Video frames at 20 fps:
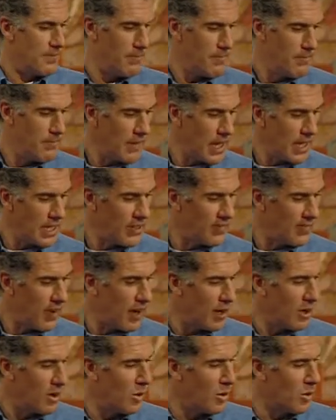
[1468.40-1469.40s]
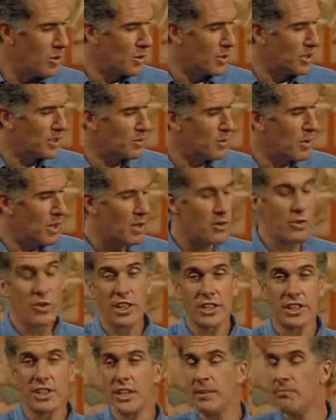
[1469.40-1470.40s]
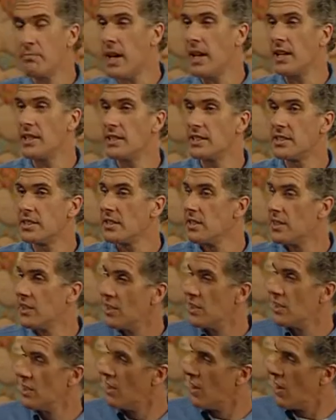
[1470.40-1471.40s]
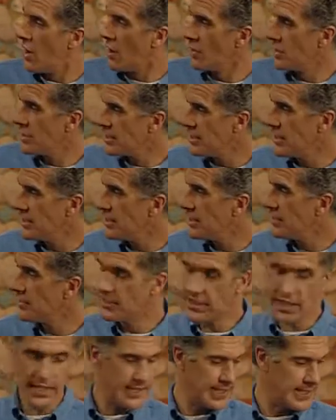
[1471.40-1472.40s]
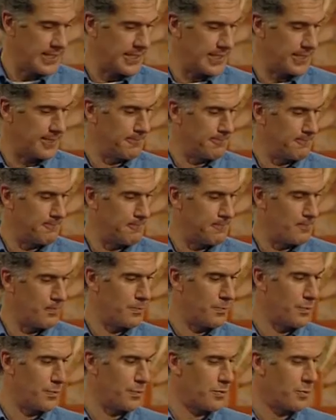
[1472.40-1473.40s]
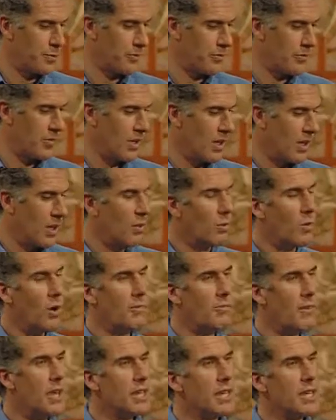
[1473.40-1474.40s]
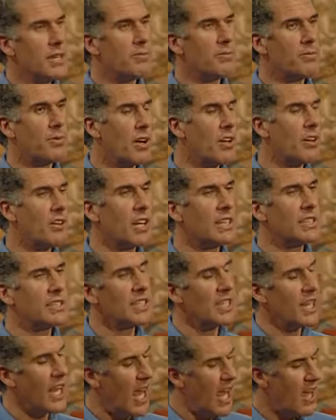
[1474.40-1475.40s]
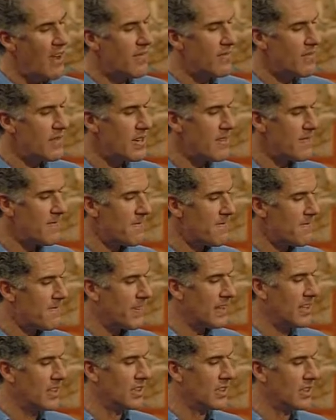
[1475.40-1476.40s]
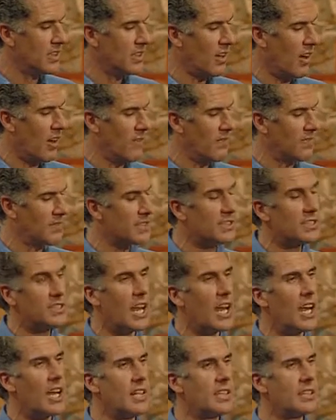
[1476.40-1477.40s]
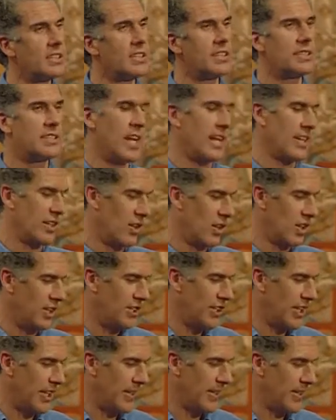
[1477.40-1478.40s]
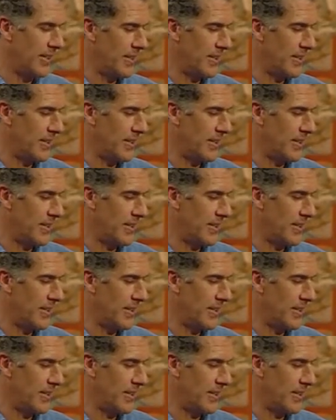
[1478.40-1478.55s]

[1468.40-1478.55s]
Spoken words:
Many of our laws were originally based on the teaching of Jesus. We're making progress in every field of science and technology.